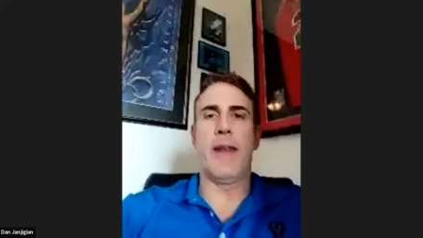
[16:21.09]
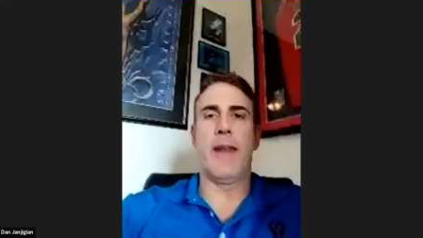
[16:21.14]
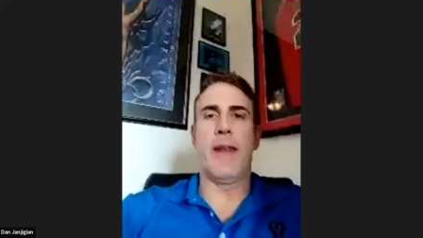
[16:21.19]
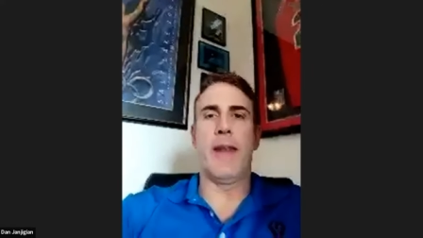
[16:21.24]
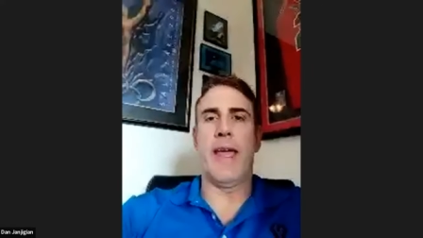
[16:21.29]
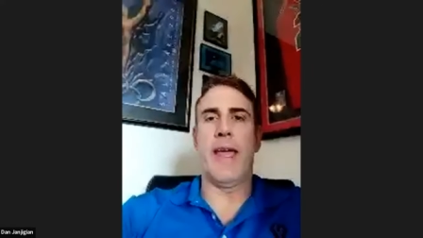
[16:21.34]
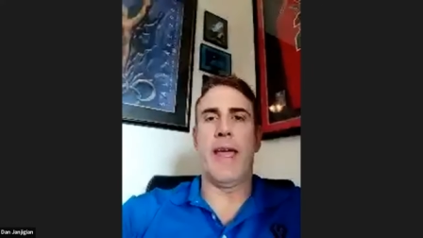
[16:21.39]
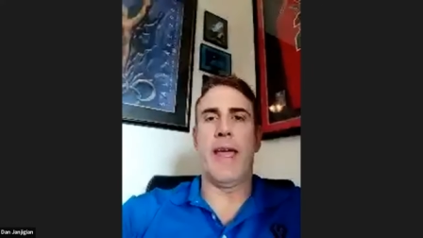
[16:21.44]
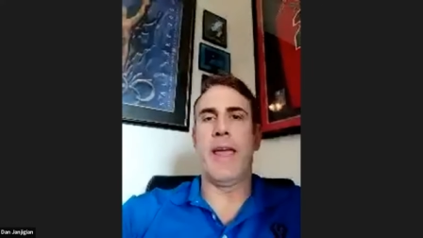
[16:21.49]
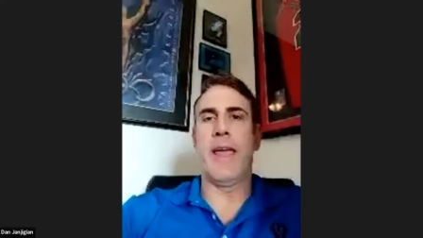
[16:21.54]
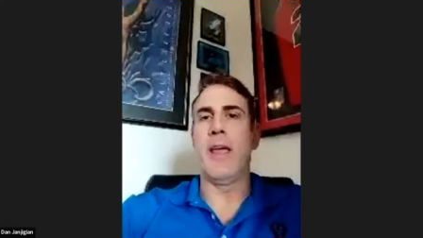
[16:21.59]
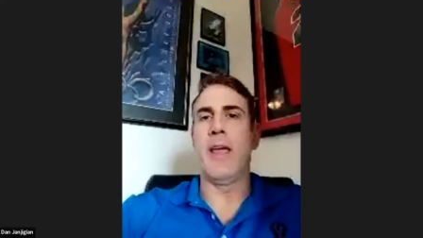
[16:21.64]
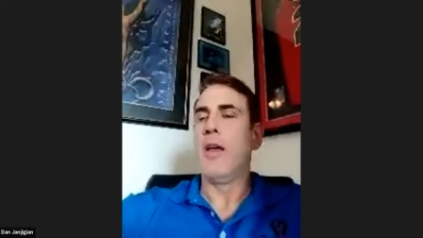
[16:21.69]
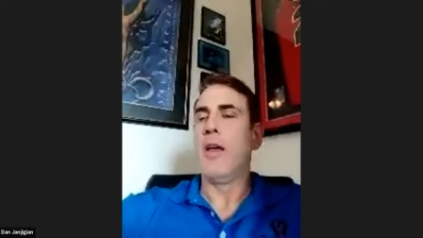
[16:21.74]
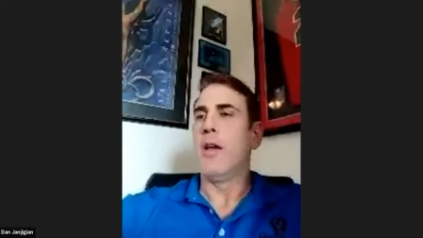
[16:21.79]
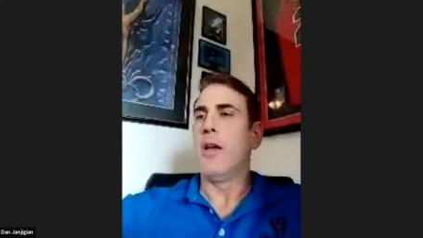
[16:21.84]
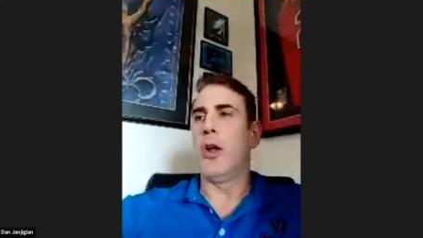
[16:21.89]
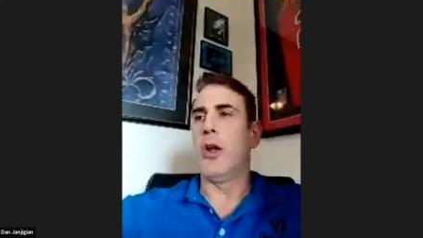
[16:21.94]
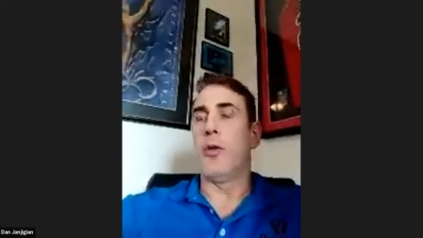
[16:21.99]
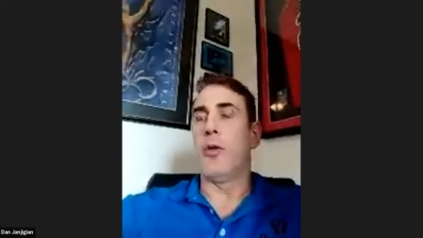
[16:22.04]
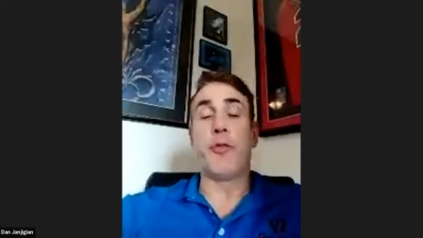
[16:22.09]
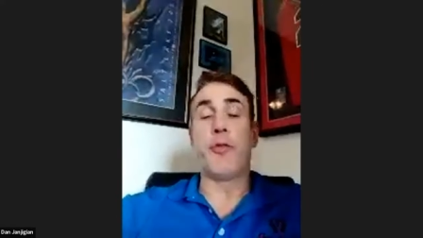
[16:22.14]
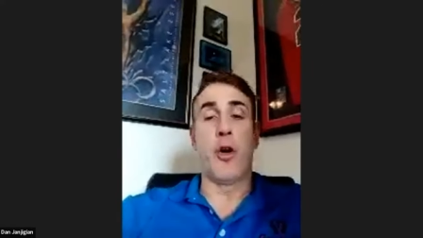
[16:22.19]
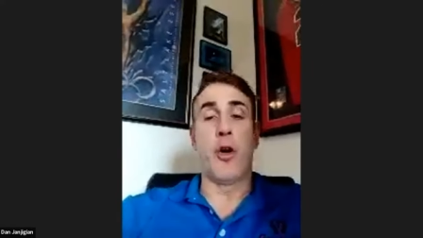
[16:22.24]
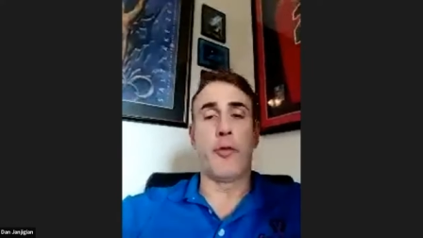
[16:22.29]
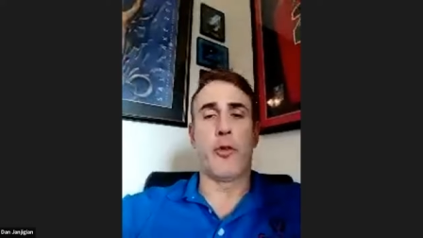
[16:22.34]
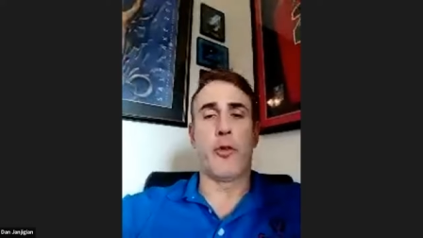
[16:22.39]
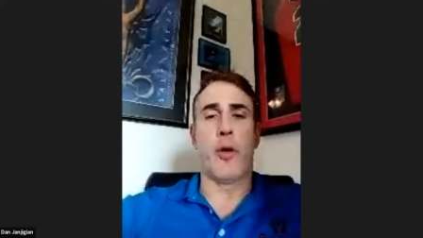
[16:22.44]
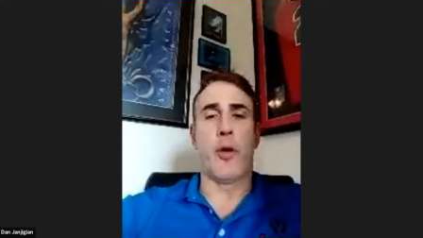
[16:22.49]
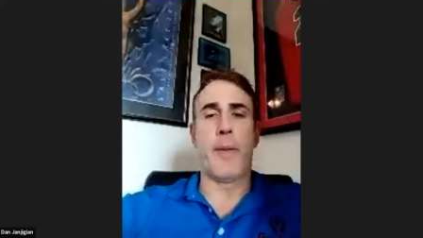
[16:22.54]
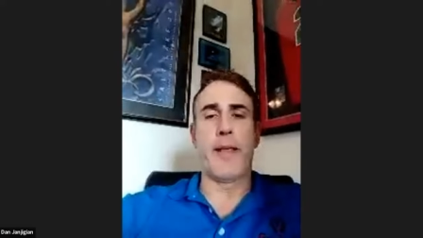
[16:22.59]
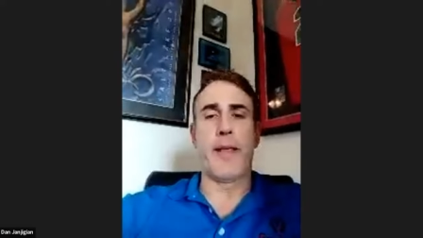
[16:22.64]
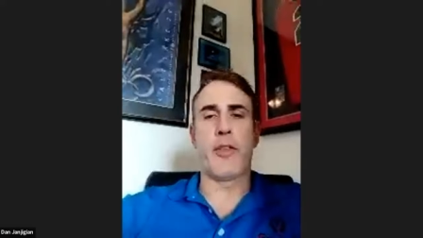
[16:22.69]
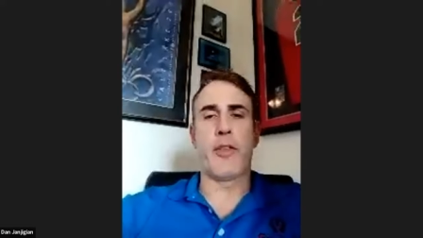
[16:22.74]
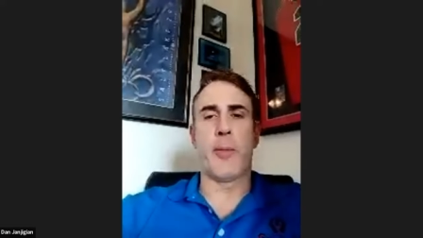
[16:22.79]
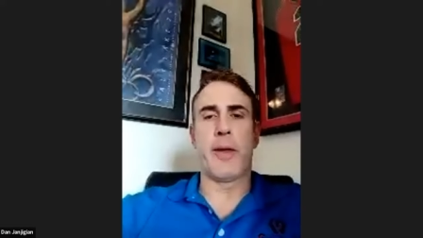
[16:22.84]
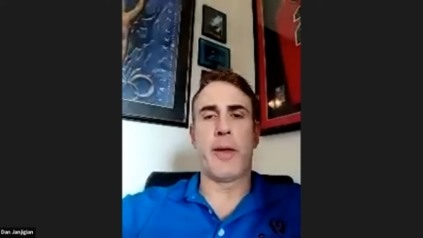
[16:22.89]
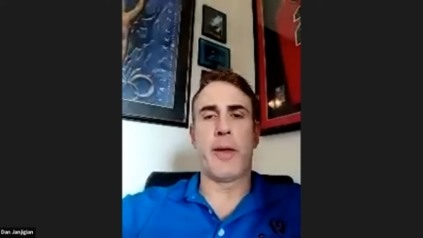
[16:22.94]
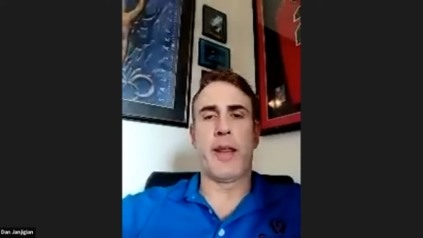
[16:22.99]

in a you know phone format.